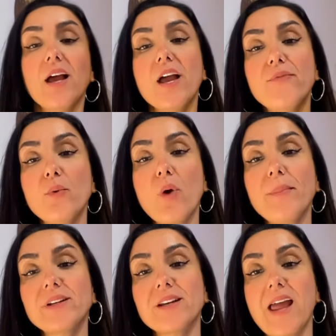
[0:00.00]
If a
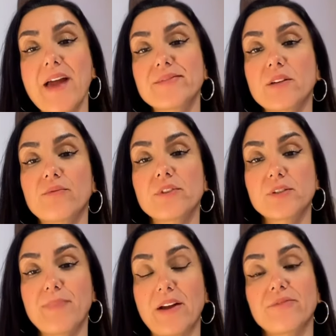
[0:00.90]
woman can have some
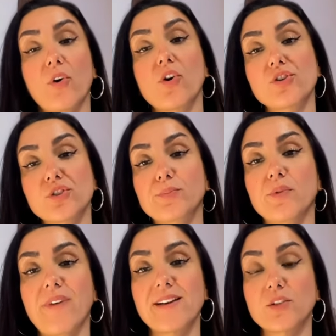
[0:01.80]
respect for her
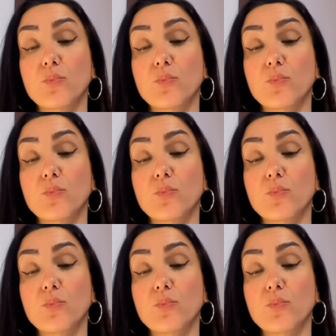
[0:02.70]
supervisor,